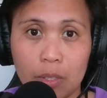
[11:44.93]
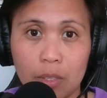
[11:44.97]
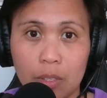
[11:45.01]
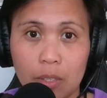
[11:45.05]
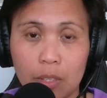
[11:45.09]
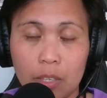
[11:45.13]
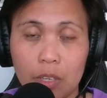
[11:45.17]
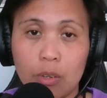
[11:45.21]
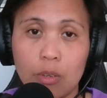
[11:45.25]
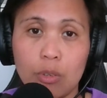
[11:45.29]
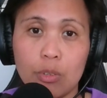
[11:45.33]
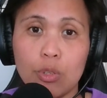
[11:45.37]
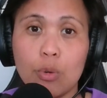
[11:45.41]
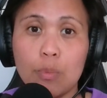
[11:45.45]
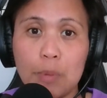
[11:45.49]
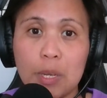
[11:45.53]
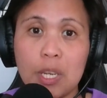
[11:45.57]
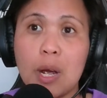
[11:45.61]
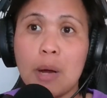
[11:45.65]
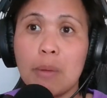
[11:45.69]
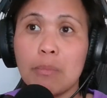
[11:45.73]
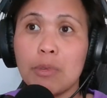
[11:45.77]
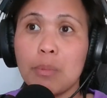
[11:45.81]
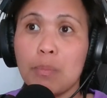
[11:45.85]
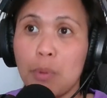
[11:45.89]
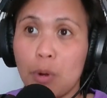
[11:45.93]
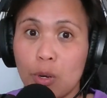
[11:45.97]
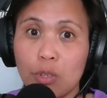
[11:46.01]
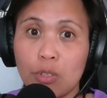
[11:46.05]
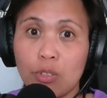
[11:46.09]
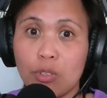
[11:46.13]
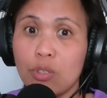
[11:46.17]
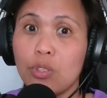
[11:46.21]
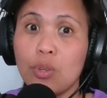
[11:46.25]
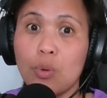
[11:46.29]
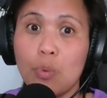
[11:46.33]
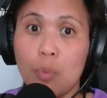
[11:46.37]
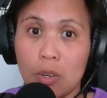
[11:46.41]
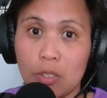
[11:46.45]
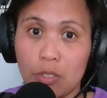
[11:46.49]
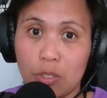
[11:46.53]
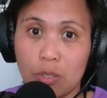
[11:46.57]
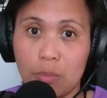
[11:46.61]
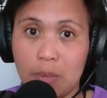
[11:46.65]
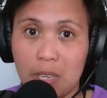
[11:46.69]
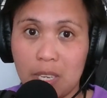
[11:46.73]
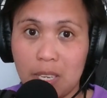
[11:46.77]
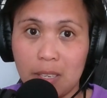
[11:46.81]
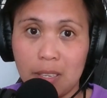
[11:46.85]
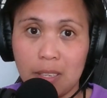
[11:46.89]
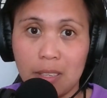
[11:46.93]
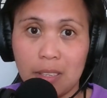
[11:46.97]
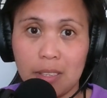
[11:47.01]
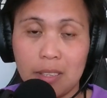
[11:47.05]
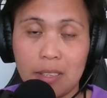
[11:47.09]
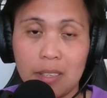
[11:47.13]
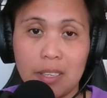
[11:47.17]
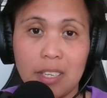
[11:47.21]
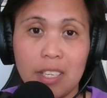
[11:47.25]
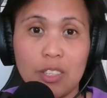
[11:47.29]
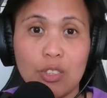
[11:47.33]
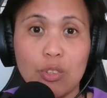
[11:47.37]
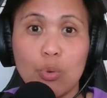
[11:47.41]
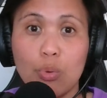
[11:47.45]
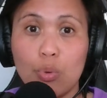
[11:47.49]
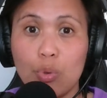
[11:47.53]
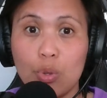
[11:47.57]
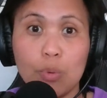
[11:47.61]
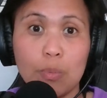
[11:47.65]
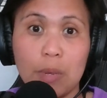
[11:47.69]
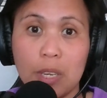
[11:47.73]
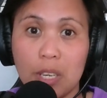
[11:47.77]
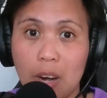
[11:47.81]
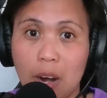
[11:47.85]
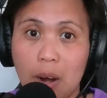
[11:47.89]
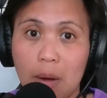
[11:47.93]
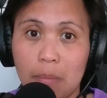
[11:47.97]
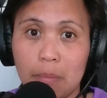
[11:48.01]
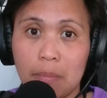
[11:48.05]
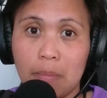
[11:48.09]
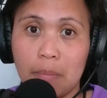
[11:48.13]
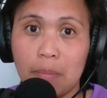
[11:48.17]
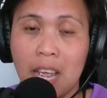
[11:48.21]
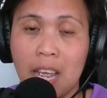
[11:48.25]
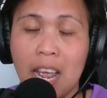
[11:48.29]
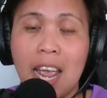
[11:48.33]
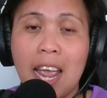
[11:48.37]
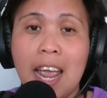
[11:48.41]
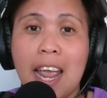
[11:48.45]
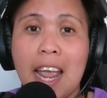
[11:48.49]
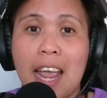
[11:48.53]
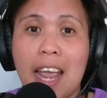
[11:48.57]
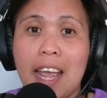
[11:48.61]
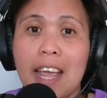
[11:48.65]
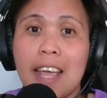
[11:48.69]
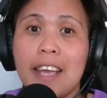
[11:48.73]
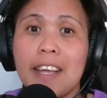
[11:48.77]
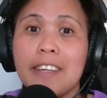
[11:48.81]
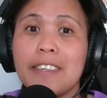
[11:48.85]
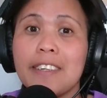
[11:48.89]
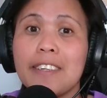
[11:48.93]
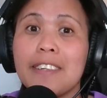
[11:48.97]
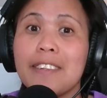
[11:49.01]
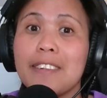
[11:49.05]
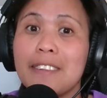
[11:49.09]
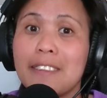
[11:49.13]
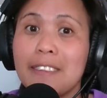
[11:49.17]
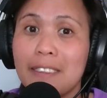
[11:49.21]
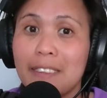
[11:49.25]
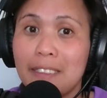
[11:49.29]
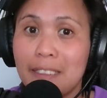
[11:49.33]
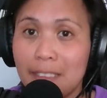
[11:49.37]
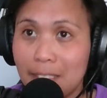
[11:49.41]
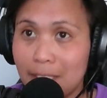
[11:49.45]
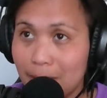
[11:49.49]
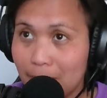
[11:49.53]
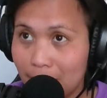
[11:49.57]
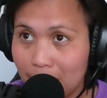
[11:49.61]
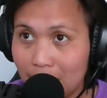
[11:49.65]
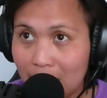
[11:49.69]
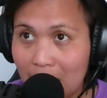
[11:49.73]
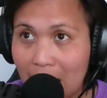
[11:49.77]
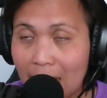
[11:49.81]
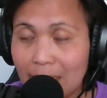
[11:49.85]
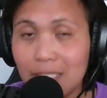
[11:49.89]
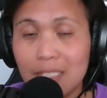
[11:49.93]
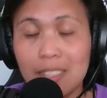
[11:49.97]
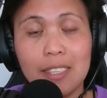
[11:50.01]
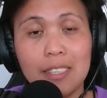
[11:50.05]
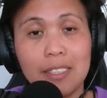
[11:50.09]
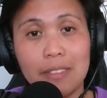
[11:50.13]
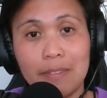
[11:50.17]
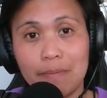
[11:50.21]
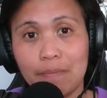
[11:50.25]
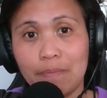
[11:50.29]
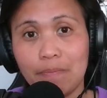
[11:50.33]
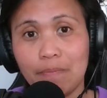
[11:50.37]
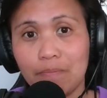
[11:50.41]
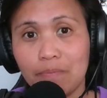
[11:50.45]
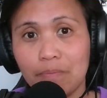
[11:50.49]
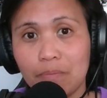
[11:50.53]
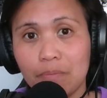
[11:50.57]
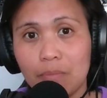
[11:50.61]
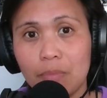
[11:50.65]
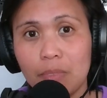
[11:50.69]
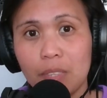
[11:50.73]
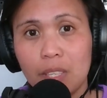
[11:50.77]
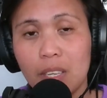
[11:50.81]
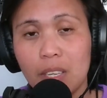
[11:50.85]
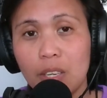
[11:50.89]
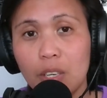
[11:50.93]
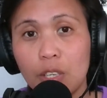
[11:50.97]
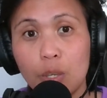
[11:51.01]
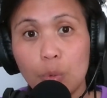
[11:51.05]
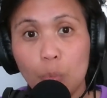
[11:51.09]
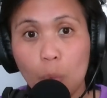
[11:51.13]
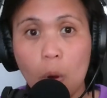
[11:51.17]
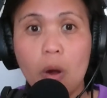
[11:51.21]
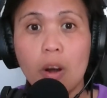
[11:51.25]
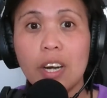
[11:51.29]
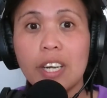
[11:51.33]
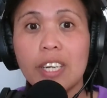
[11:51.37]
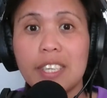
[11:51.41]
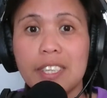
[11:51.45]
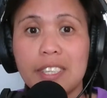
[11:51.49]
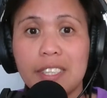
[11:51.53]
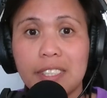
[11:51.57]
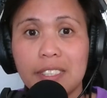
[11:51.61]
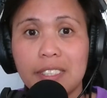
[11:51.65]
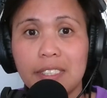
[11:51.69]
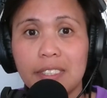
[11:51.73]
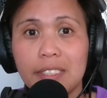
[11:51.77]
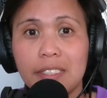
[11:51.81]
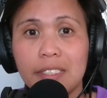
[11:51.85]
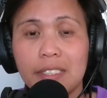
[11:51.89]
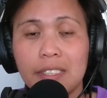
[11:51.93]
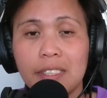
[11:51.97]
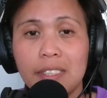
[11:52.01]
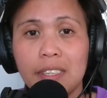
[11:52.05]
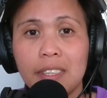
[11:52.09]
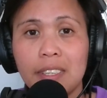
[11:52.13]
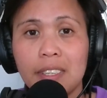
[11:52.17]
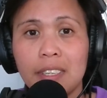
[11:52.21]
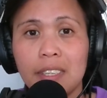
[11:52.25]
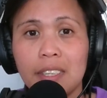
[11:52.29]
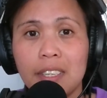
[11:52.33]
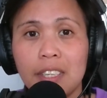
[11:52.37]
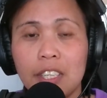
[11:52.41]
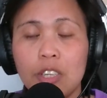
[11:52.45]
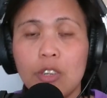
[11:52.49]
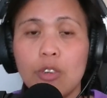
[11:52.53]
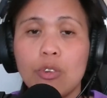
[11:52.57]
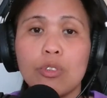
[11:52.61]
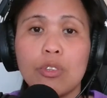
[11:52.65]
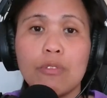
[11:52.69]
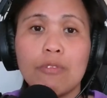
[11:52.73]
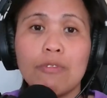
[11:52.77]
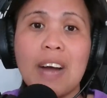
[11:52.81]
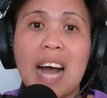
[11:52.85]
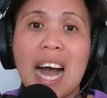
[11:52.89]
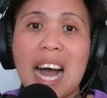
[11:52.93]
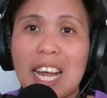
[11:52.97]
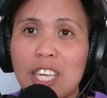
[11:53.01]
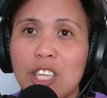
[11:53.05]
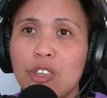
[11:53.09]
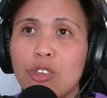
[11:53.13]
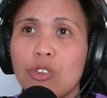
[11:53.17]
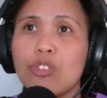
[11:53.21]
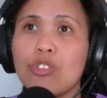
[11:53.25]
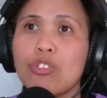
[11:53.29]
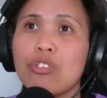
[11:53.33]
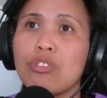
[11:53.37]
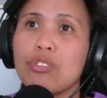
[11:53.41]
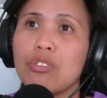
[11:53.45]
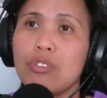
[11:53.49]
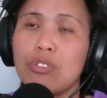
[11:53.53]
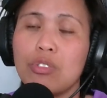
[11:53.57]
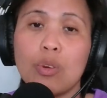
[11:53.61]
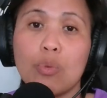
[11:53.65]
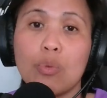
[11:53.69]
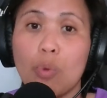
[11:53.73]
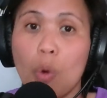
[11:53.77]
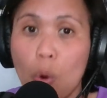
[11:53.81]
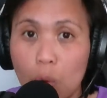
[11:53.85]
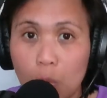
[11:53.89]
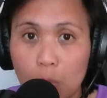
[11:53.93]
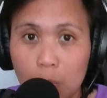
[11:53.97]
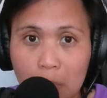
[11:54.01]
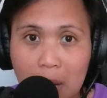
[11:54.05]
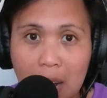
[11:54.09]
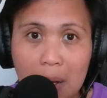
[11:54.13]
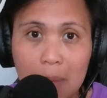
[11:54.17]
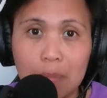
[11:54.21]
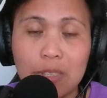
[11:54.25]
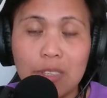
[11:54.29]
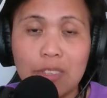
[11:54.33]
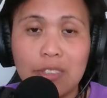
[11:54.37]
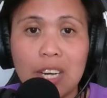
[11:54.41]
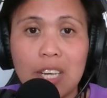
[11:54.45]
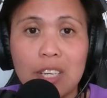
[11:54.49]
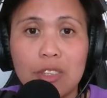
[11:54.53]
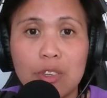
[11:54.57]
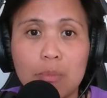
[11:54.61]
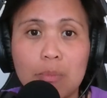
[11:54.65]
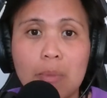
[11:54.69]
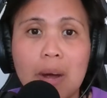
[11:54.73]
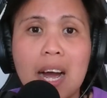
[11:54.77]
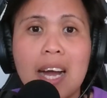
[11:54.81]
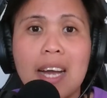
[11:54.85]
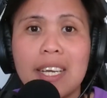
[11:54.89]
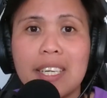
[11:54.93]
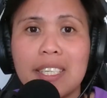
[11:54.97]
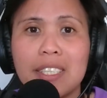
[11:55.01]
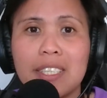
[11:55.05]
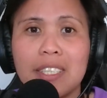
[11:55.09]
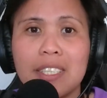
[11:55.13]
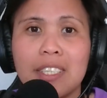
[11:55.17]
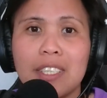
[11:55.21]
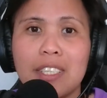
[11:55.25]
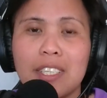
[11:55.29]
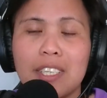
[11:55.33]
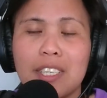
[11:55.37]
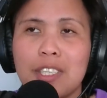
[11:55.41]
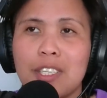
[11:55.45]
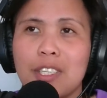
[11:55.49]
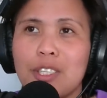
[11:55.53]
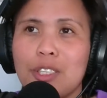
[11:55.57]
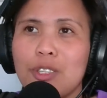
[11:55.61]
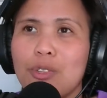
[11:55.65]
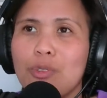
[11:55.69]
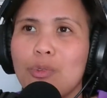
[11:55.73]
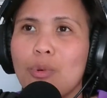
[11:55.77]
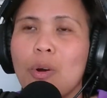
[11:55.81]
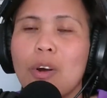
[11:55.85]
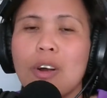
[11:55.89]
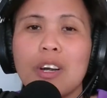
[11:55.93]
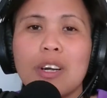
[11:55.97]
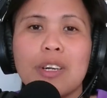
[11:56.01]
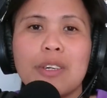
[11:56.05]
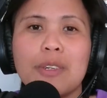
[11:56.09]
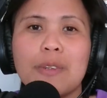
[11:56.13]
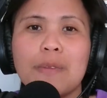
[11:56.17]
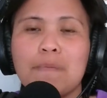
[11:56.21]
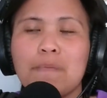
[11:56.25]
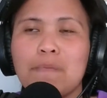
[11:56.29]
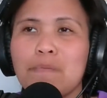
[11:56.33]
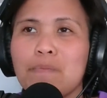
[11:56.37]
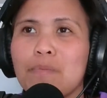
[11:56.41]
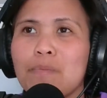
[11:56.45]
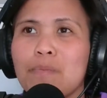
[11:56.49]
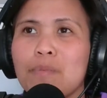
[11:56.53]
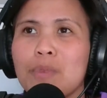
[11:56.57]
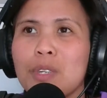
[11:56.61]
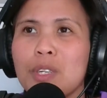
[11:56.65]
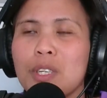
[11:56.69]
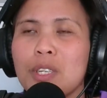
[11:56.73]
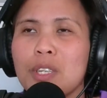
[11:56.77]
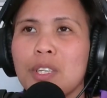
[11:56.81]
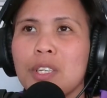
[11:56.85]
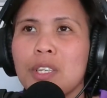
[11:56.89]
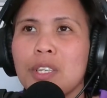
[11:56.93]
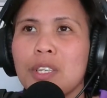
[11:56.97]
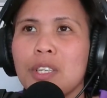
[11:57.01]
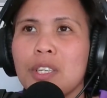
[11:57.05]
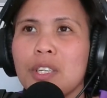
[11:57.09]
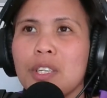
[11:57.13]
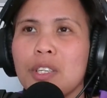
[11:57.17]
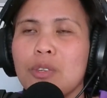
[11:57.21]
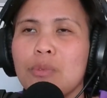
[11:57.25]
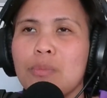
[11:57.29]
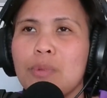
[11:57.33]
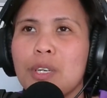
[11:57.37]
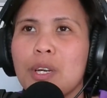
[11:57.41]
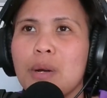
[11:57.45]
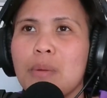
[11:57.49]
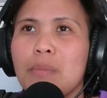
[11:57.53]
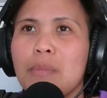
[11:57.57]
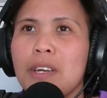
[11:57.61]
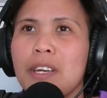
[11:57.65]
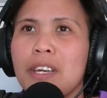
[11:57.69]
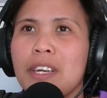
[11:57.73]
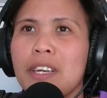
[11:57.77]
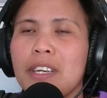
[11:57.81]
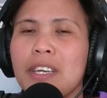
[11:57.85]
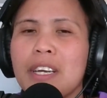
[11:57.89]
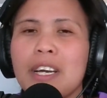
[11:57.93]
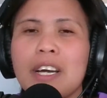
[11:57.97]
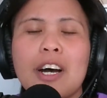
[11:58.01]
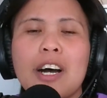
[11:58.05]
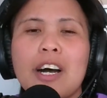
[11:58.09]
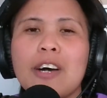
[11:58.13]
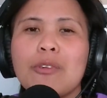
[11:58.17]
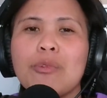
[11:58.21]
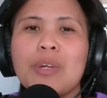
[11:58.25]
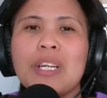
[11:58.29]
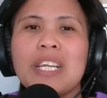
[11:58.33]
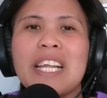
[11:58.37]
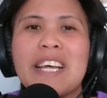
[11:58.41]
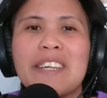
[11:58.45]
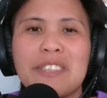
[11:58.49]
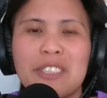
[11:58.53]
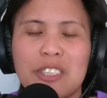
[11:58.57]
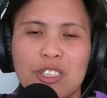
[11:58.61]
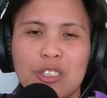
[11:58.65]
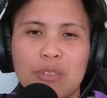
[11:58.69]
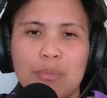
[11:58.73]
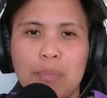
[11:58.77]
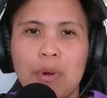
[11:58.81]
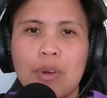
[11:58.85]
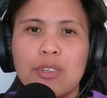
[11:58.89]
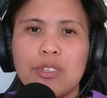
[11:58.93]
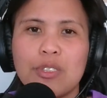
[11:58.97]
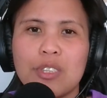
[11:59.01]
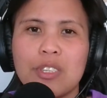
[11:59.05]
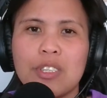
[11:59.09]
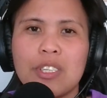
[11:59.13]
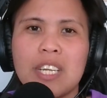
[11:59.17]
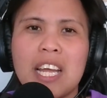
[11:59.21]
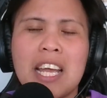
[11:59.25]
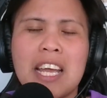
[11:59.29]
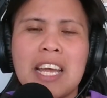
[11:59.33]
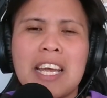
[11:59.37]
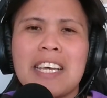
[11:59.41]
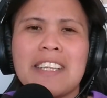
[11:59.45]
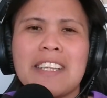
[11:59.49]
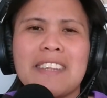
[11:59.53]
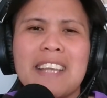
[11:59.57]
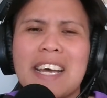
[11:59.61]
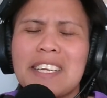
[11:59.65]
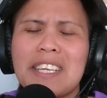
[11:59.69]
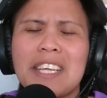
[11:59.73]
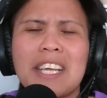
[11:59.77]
You become the person you want to be. It's who you become. And that reward, the values, the roadmap inside your mind, you become a relentless person that